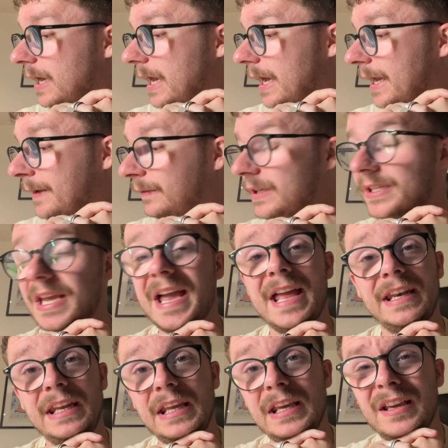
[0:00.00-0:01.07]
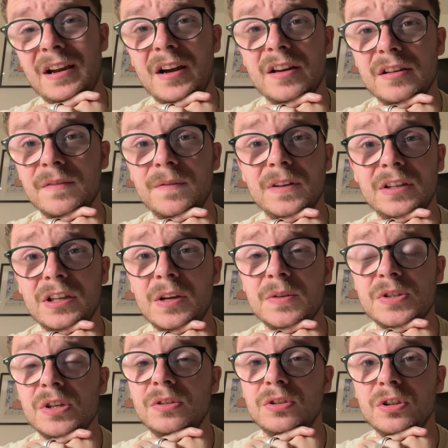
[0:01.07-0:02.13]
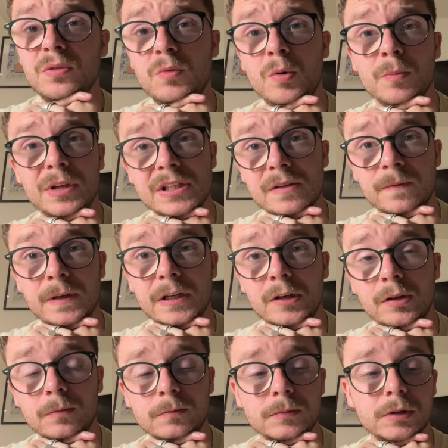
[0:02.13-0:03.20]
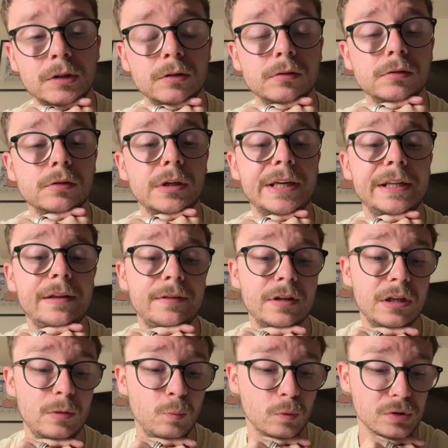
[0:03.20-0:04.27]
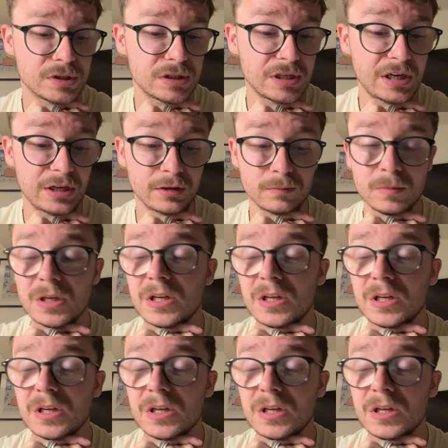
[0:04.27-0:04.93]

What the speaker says: If there's any kind of videos you do want me to film, or anything you want to know,